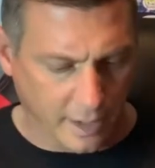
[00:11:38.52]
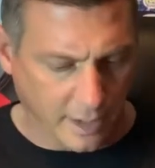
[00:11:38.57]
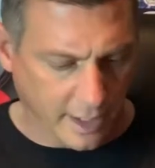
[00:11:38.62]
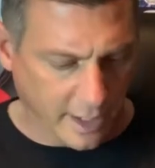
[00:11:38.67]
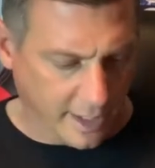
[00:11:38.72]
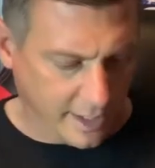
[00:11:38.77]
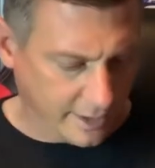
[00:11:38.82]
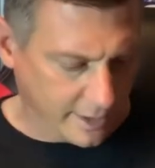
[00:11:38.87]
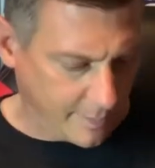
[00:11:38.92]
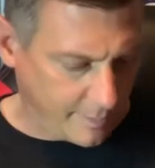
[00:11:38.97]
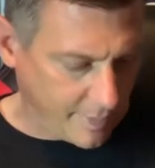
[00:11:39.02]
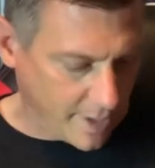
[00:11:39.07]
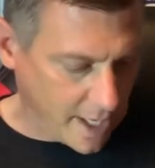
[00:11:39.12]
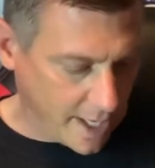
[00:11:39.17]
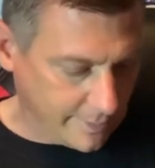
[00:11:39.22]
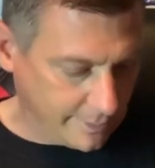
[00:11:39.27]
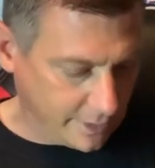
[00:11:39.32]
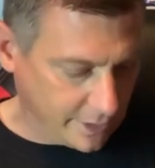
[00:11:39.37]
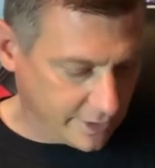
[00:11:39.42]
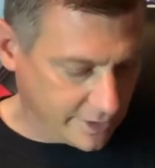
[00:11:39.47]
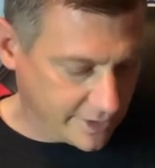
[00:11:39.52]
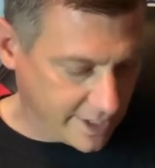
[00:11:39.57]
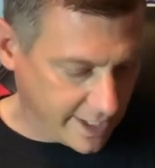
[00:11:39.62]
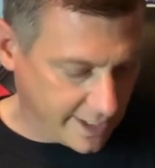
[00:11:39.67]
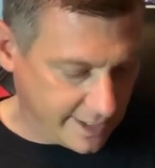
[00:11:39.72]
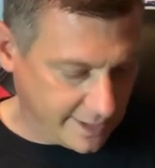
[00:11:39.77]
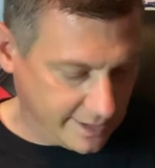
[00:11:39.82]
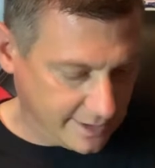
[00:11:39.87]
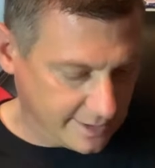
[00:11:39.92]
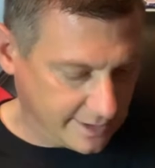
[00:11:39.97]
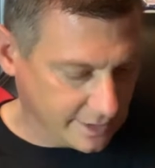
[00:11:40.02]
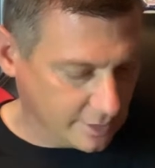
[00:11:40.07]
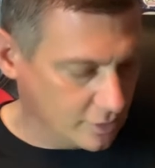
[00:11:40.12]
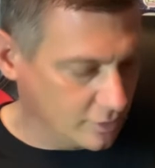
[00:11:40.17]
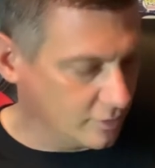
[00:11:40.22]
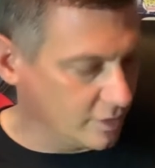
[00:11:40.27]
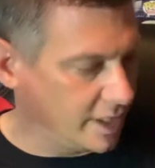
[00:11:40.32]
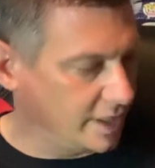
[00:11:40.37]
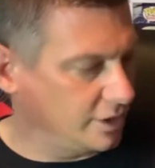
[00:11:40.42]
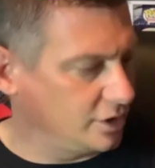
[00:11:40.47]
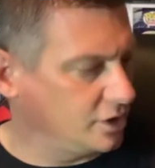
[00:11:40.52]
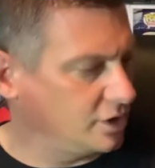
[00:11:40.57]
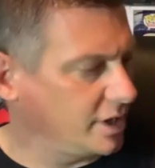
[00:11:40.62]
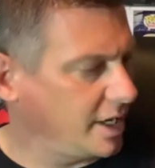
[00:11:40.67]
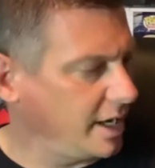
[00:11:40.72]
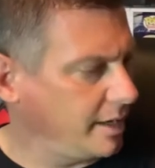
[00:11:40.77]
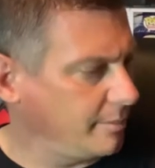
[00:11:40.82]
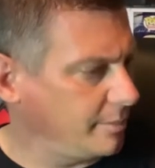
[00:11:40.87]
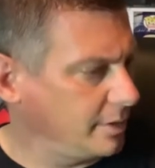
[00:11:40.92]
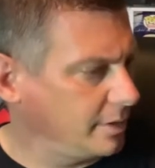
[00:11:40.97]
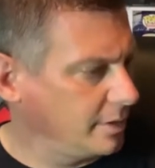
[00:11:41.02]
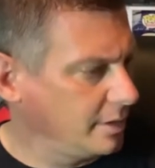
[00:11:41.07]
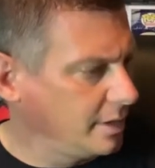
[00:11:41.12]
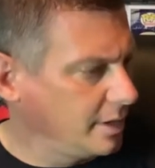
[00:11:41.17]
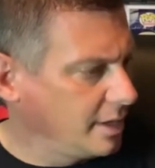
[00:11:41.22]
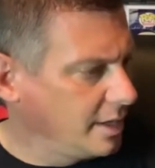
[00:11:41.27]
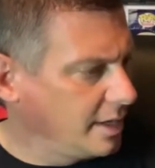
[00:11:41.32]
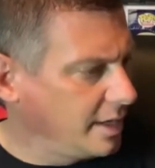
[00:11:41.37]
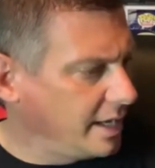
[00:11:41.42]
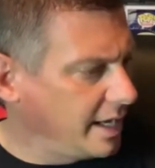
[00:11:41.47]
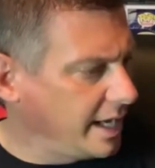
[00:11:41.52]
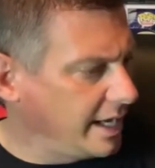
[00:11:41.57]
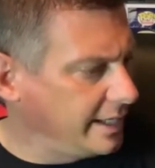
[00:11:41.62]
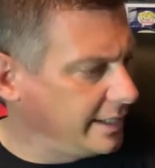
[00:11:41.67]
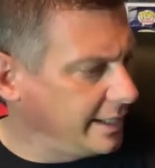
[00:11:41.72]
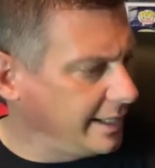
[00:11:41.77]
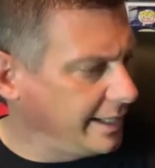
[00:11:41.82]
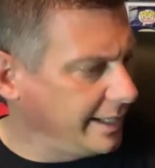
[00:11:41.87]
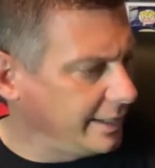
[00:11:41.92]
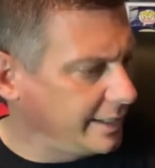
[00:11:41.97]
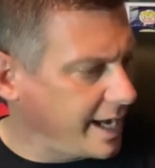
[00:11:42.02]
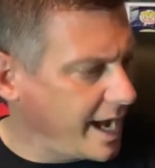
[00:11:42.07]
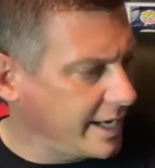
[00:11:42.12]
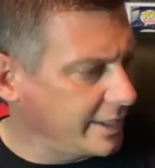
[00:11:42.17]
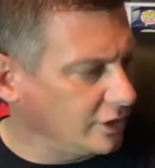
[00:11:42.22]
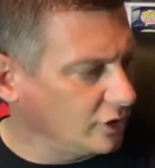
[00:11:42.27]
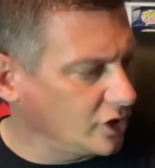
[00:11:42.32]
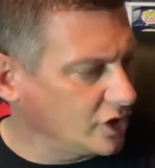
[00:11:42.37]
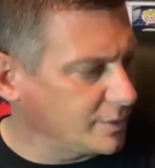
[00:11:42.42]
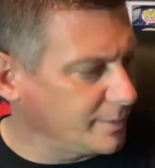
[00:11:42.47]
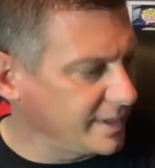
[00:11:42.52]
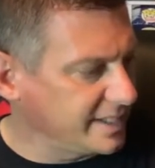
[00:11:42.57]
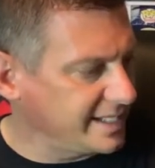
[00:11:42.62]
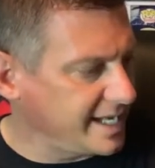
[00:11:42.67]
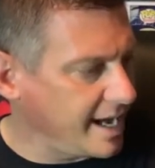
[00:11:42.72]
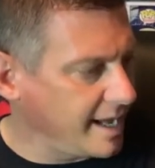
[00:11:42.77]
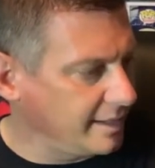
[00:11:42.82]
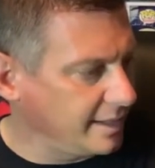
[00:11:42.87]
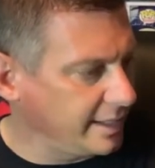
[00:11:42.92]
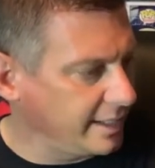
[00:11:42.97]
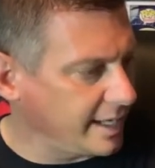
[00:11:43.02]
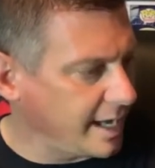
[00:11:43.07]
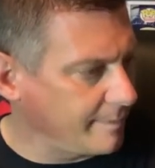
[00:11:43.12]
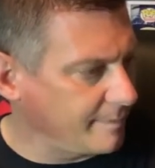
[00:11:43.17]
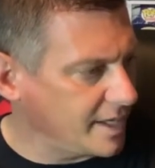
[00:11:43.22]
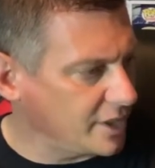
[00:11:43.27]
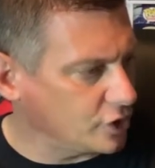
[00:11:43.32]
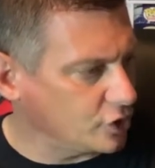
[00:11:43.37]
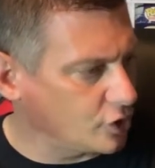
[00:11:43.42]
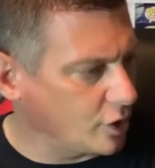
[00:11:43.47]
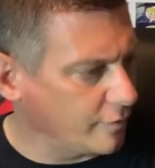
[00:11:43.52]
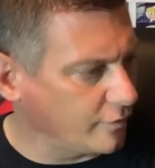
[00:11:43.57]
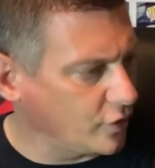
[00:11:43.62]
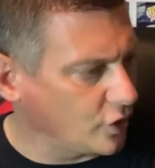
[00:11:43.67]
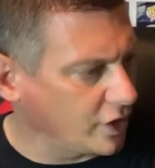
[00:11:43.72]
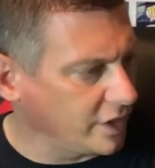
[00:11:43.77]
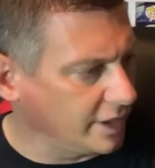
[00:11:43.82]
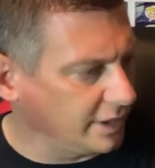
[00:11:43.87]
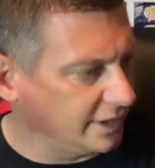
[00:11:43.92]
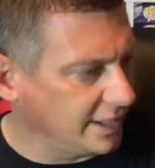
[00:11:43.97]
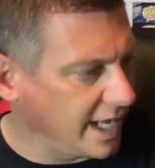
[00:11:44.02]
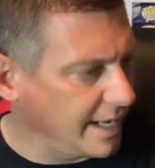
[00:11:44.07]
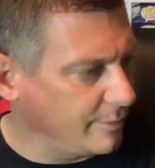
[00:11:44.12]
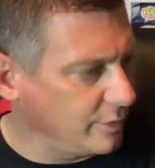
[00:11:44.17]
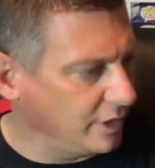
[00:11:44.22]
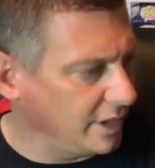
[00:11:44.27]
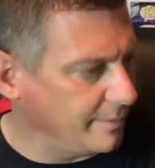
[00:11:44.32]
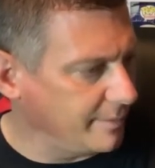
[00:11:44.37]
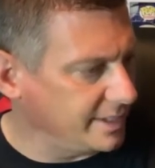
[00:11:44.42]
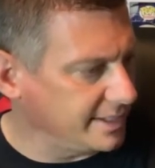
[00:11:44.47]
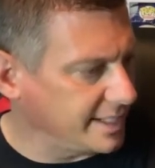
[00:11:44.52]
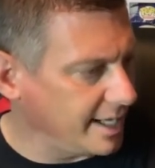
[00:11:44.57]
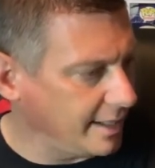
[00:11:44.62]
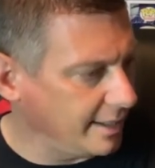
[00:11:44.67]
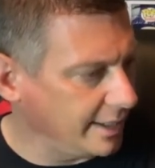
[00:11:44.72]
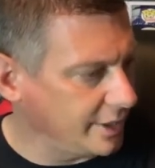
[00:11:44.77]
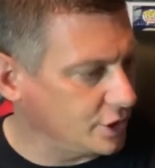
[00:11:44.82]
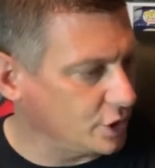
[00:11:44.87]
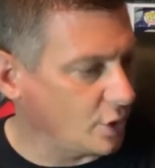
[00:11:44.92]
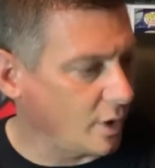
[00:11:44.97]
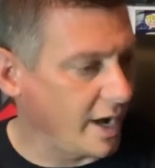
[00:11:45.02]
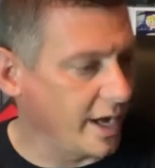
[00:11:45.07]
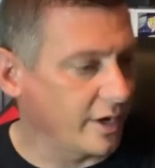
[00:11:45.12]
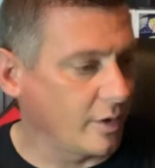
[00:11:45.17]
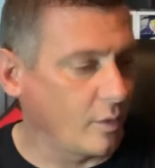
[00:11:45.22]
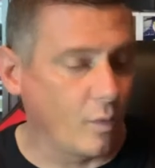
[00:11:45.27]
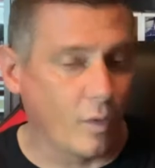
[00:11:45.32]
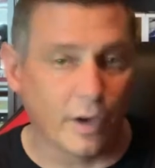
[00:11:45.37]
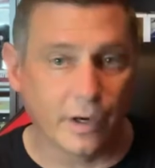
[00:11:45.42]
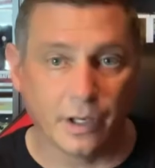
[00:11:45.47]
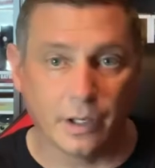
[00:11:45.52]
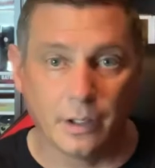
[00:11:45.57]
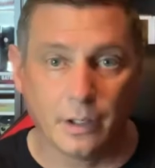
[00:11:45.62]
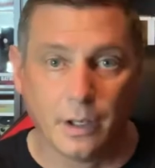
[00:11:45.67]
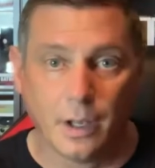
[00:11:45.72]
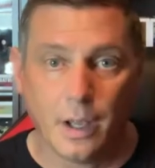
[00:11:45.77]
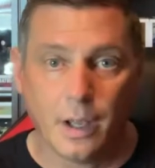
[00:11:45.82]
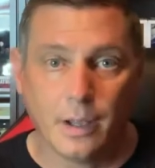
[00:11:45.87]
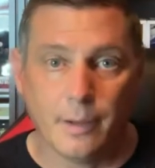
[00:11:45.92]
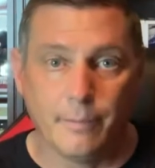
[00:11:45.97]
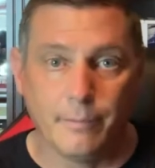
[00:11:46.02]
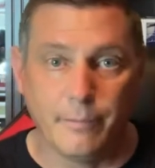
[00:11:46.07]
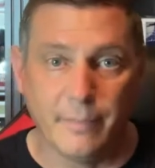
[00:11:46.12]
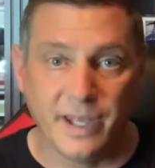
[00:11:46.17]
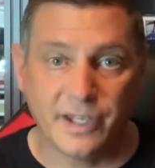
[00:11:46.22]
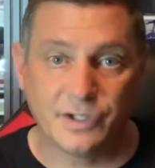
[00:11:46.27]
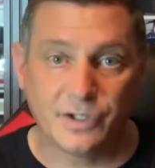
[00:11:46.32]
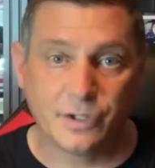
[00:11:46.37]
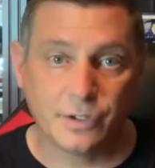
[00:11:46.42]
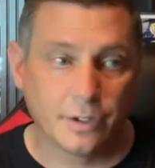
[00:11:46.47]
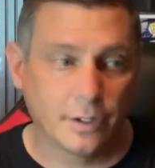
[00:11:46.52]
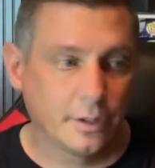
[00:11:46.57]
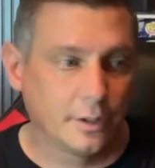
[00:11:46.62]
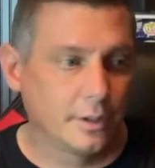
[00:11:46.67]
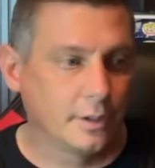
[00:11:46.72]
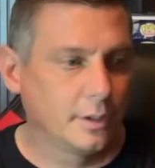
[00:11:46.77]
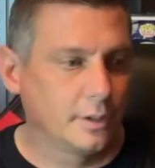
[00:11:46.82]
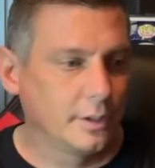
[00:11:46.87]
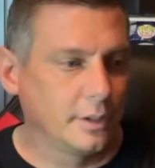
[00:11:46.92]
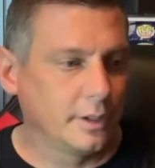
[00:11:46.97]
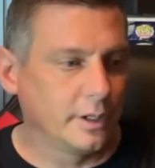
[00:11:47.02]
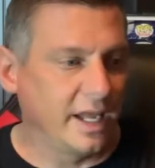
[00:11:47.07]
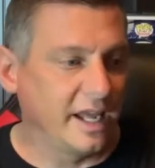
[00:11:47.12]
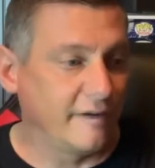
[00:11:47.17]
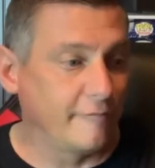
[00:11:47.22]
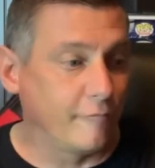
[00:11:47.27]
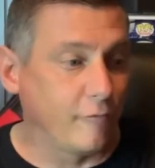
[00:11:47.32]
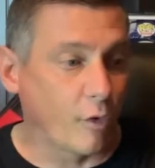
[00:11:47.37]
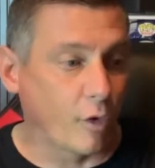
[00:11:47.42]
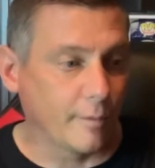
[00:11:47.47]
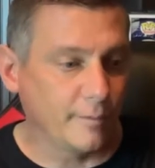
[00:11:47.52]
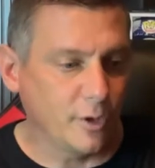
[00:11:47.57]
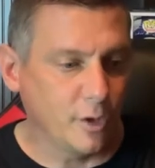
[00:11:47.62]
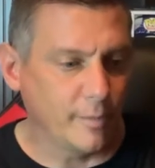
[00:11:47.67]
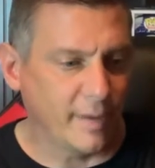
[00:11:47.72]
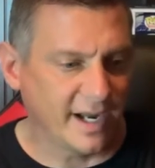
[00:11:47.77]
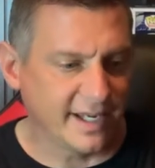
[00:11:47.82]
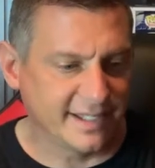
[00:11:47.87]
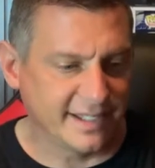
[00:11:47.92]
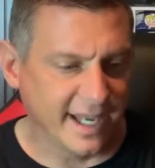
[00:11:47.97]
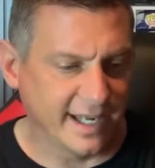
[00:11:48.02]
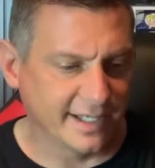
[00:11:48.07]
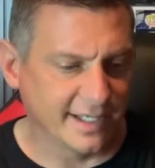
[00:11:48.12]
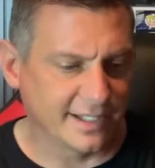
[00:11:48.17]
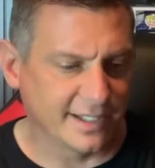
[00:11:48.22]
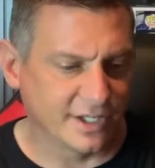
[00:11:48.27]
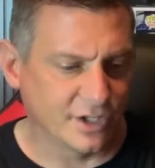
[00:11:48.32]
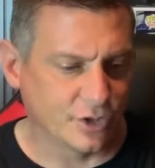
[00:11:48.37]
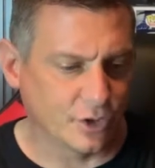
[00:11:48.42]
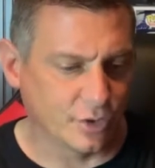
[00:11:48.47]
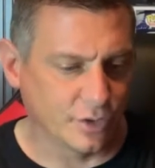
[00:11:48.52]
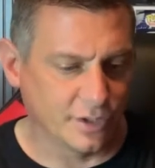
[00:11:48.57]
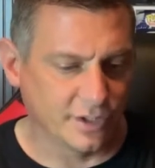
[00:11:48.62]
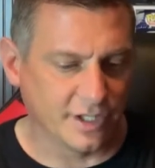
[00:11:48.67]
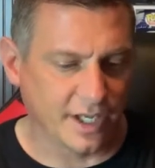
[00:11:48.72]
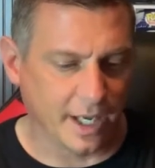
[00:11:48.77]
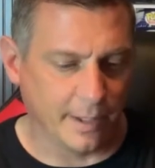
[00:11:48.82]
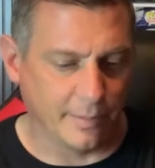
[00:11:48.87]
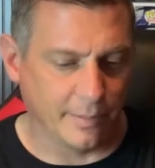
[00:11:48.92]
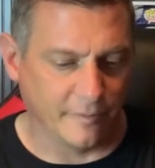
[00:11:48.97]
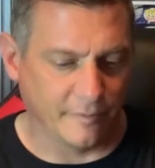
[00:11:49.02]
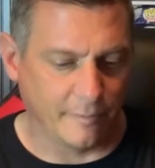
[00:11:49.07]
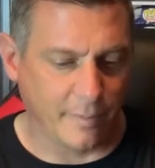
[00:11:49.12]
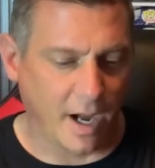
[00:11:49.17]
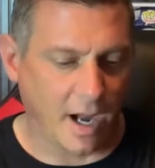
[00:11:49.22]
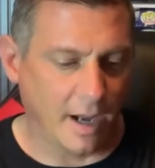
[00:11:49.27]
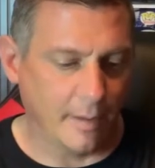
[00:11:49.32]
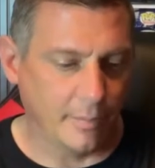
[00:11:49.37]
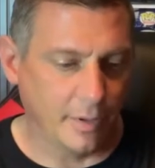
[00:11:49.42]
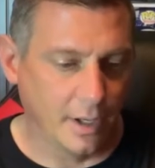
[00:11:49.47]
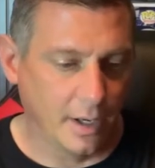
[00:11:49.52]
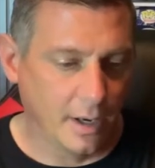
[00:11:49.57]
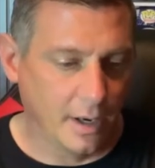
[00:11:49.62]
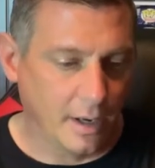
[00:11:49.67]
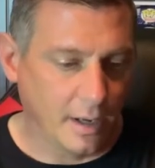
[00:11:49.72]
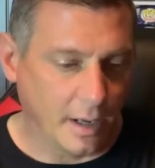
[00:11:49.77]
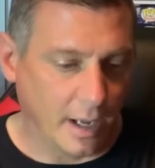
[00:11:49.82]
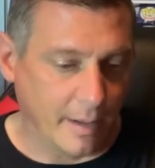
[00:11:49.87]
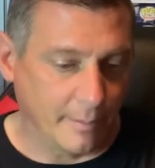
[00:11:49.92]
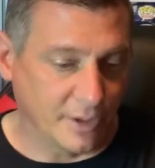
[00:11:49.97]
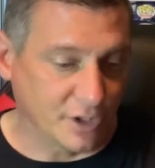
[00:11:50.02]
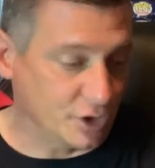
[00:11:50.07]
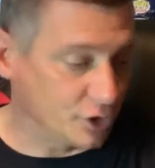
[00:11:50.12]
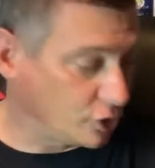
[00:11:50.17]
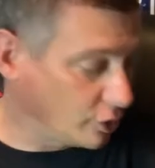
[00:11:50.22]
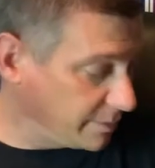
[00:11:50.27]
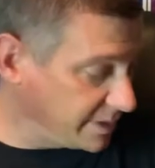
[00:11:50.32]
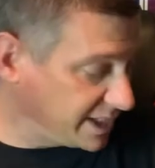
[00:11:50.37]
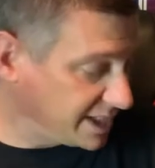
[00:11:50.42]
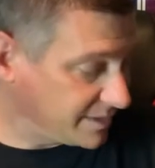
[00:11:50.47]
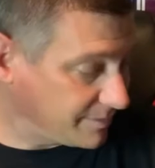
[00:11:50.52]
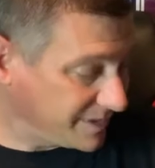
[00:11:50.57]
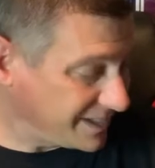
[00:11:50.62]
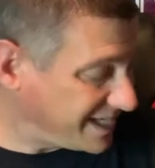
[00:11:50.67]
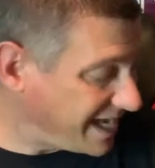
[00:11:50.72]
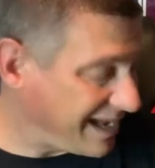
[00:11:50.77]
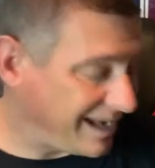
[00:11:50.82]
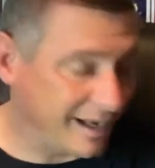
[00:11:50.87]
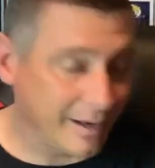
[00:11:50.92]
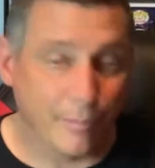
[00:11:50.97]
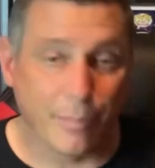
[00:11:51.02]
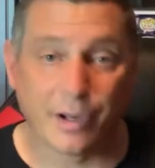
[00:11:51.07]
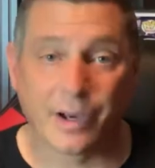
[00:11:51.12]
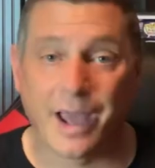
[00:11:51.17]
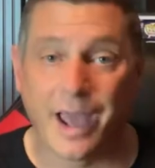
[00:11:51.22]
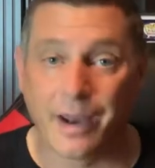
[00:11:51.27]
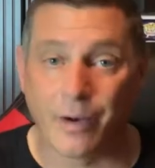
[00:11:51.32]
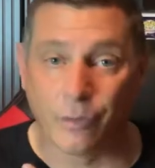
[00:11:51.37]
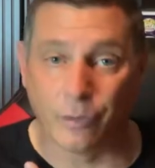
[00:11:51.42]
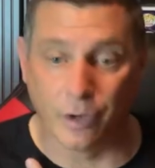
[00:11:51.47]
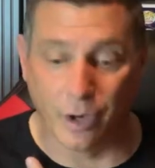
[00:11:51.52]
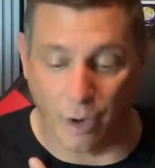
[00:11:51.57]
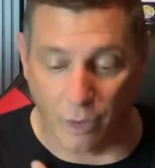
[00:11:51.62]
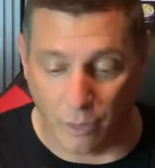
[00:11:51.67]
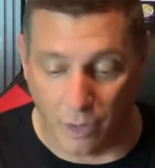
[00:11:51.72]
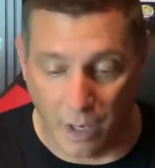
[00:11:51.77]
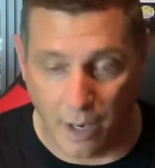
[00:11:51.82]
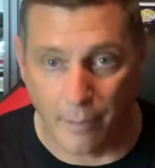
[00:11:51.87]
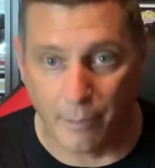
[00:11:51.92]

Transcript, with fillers: And the pop looks like he's in great shape. And he kind of looks metallic. I'm not sure if they're going to label it metallic. So I don't want to misinform you by saying it's a certain type of pop. I'm assuming it's metallic, but I don't know.